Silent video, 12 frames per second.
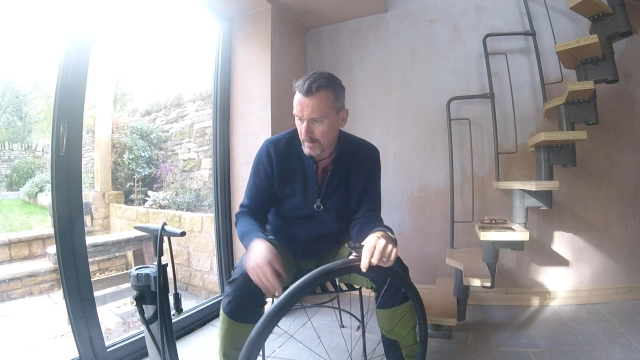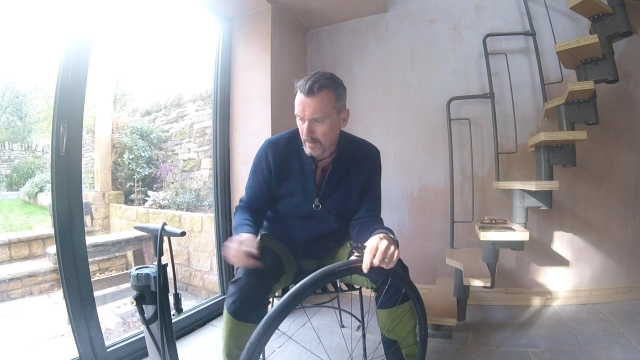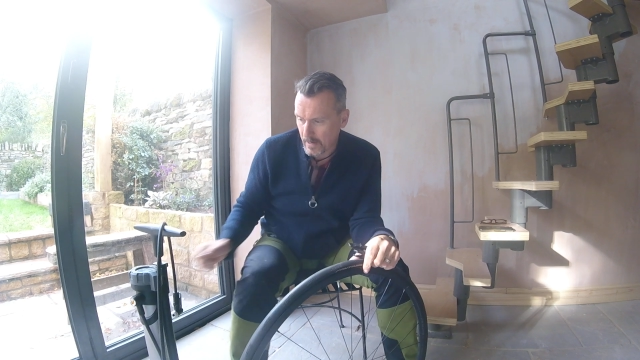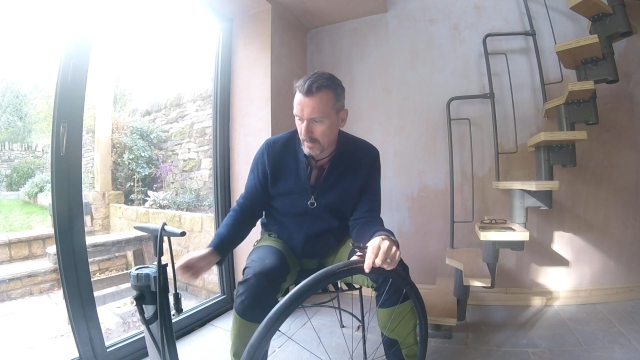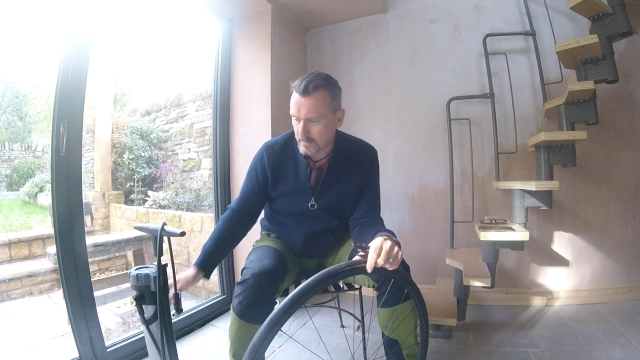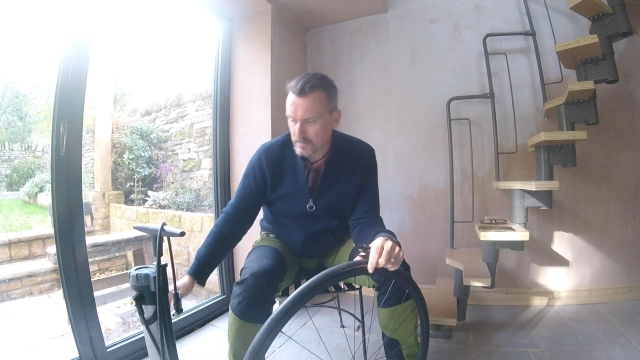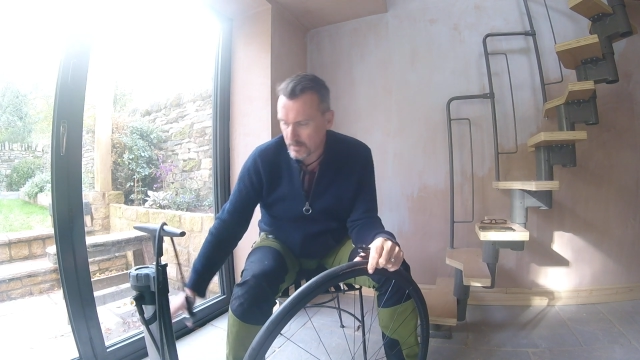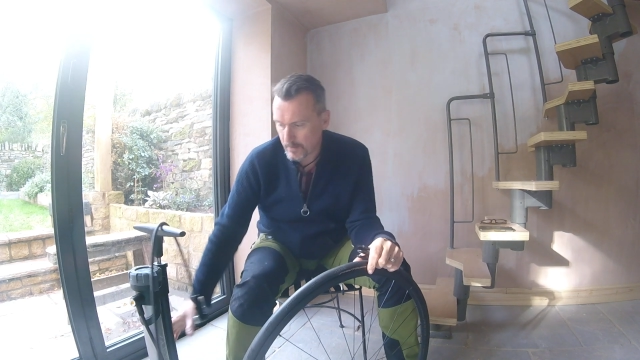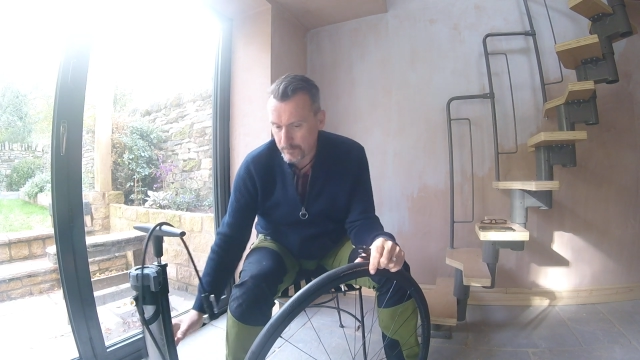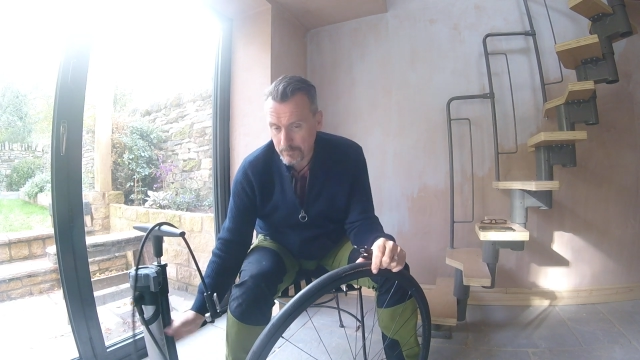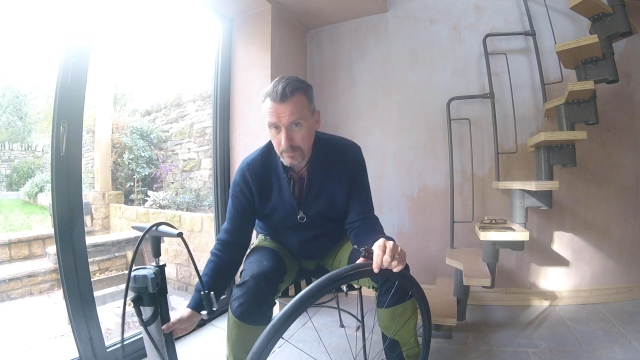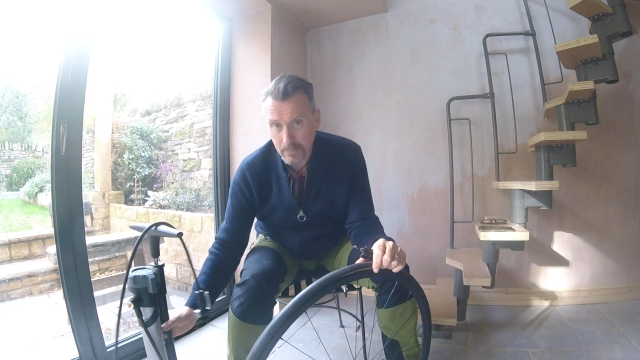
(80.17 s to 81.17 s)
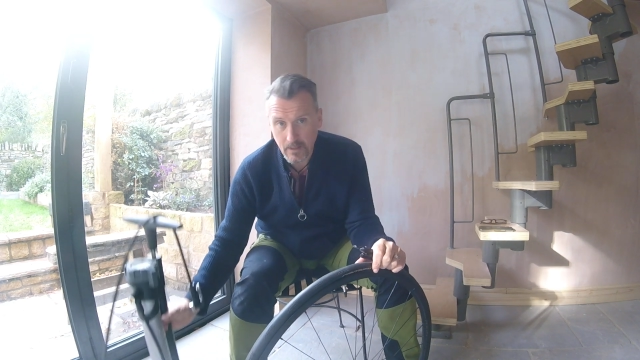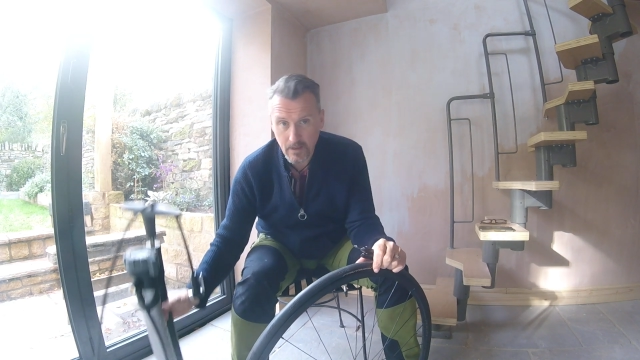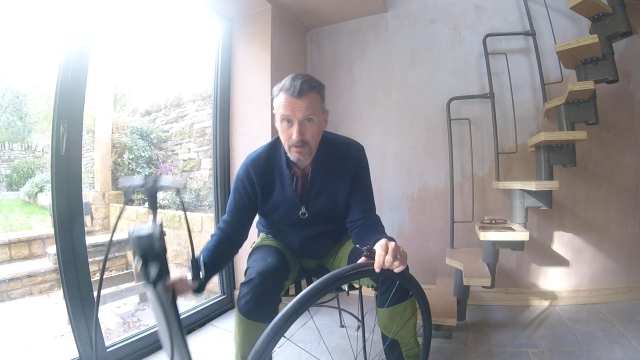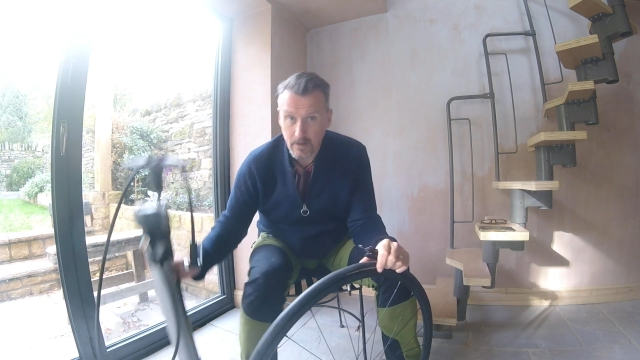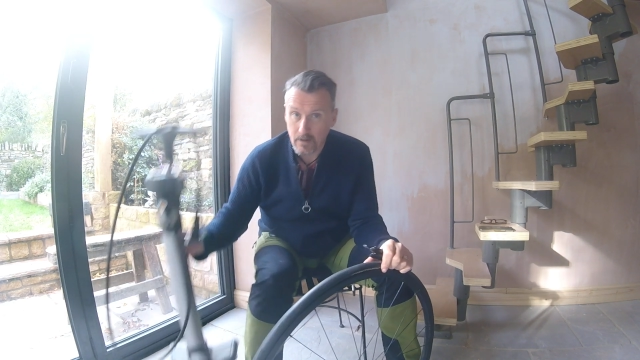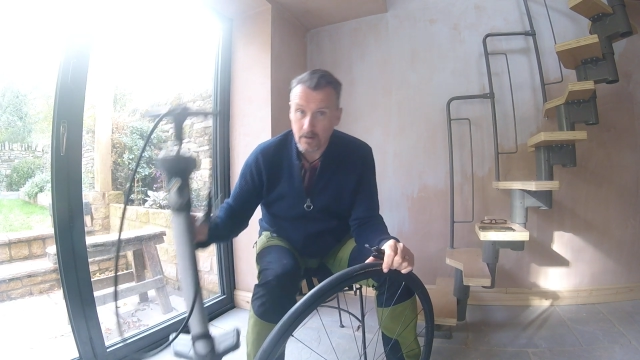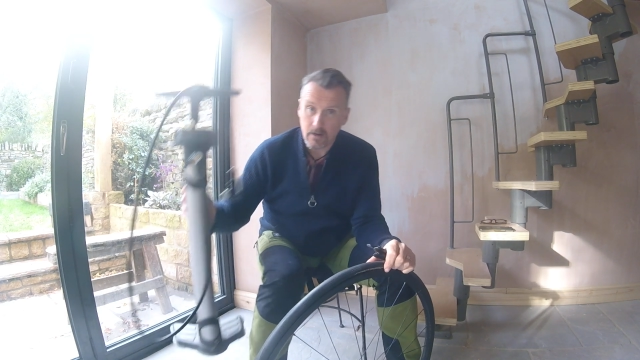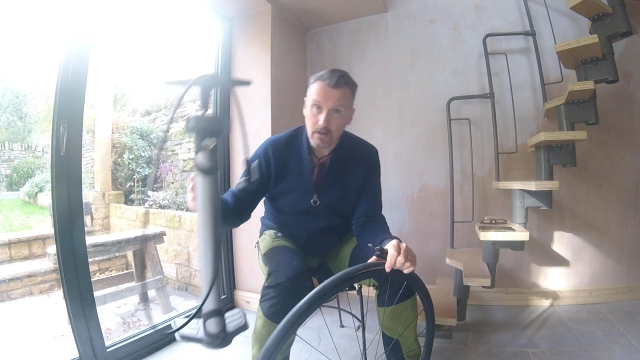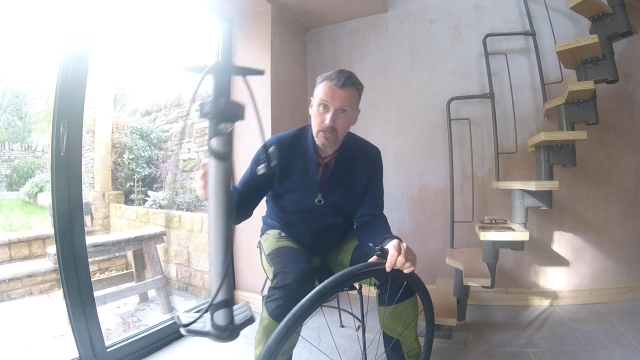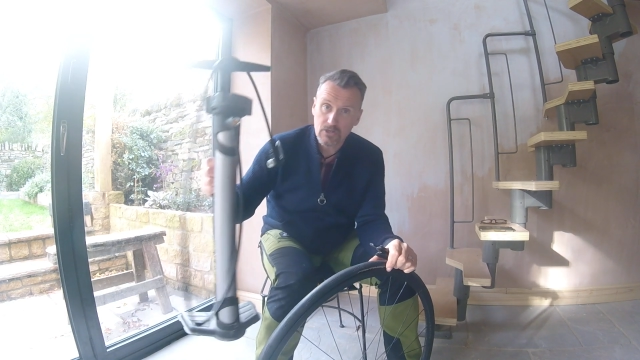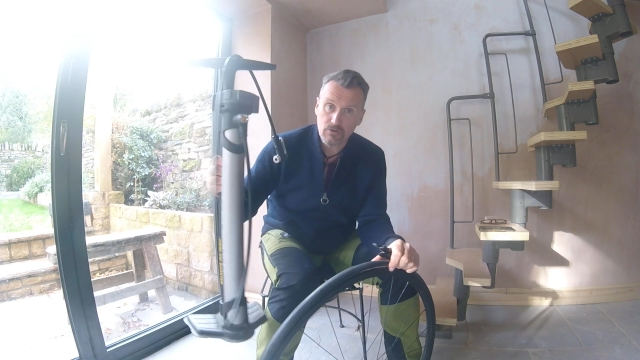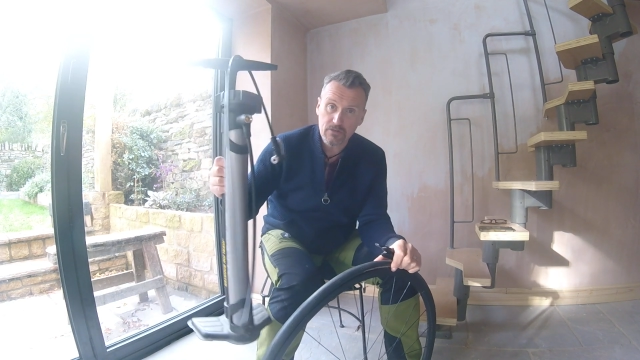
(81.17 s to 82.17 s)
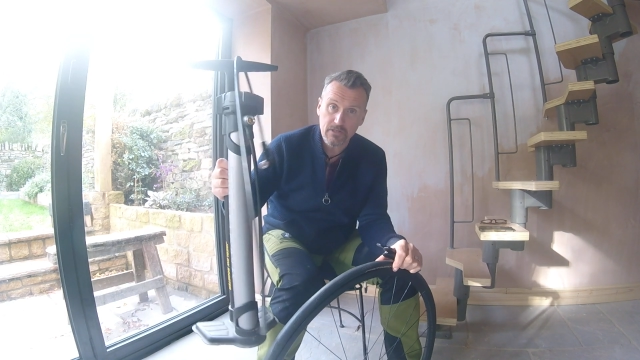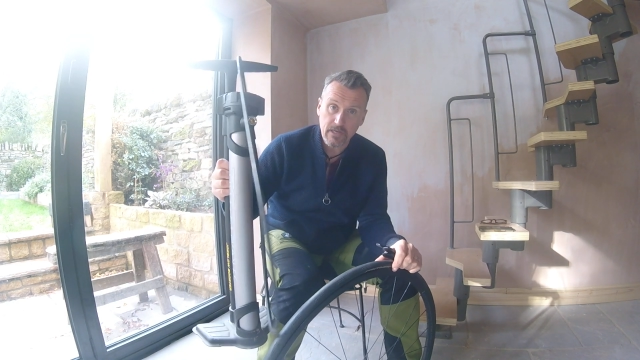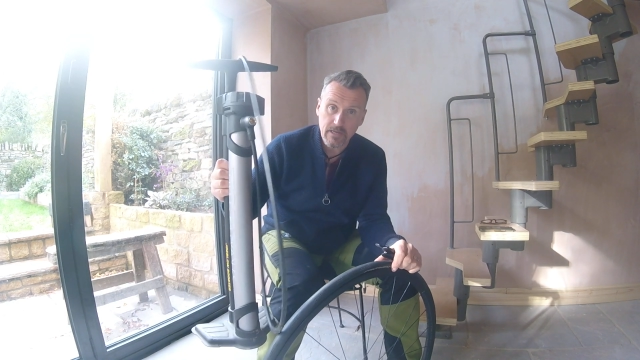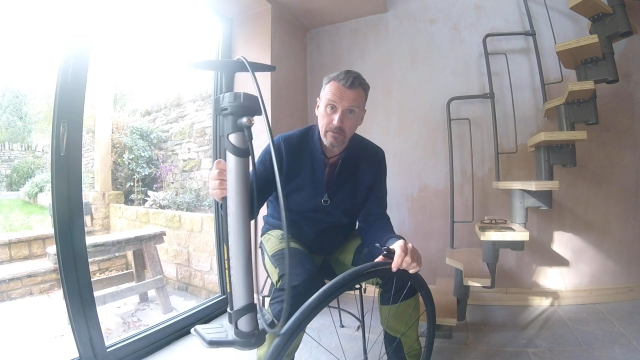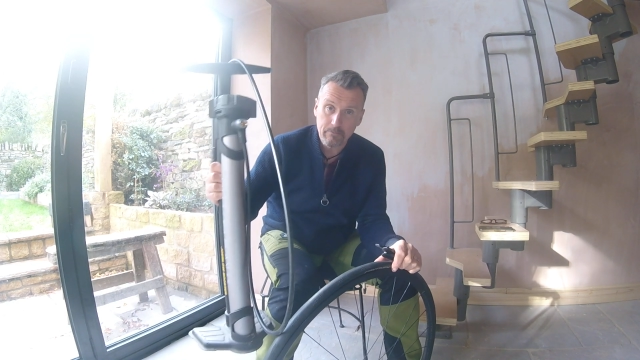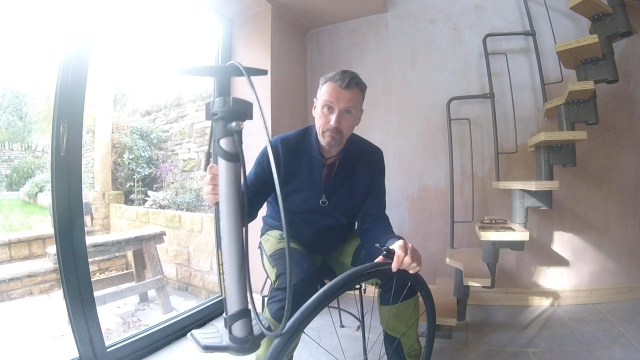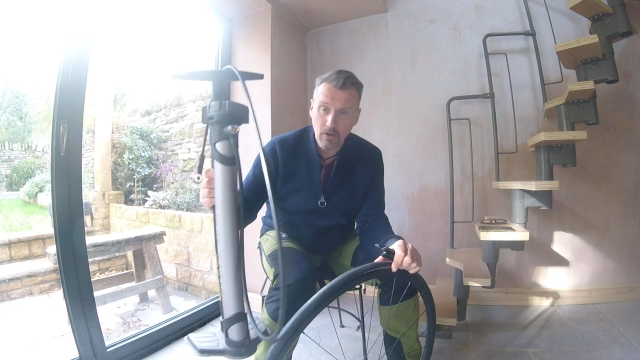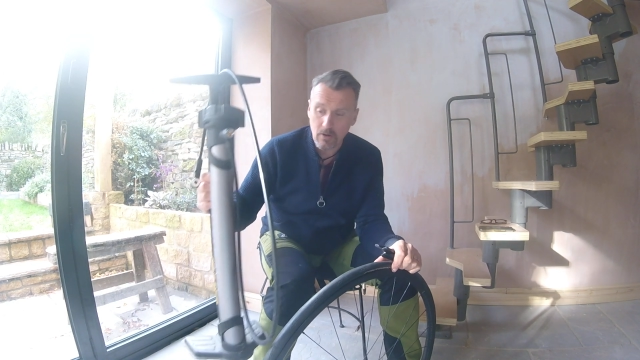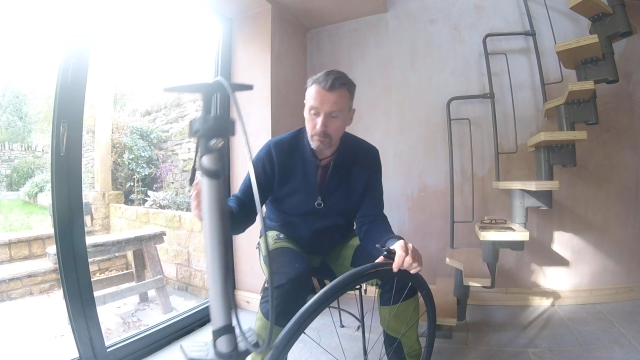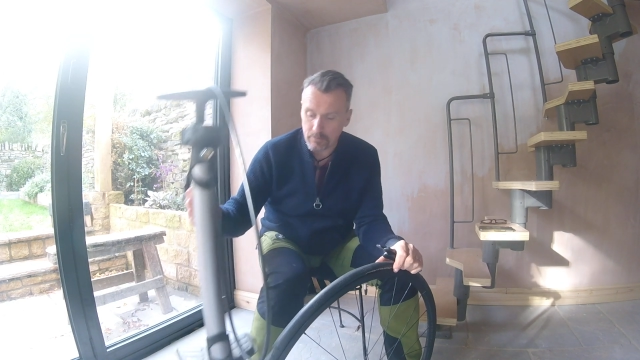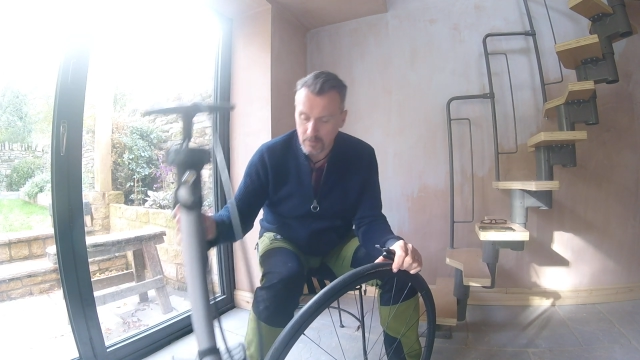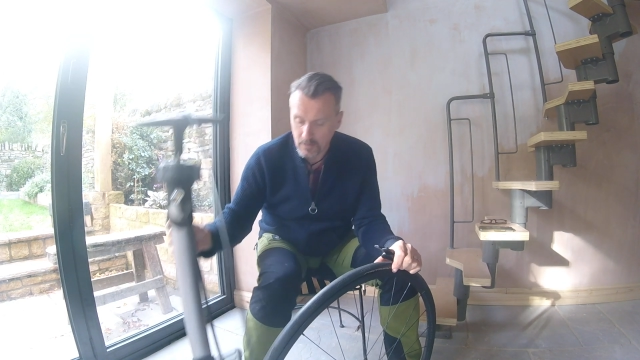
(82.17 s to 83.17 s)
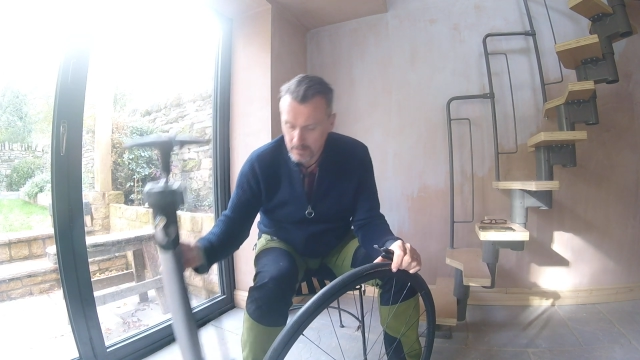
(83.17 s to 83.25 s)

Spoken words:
and a trusty pump.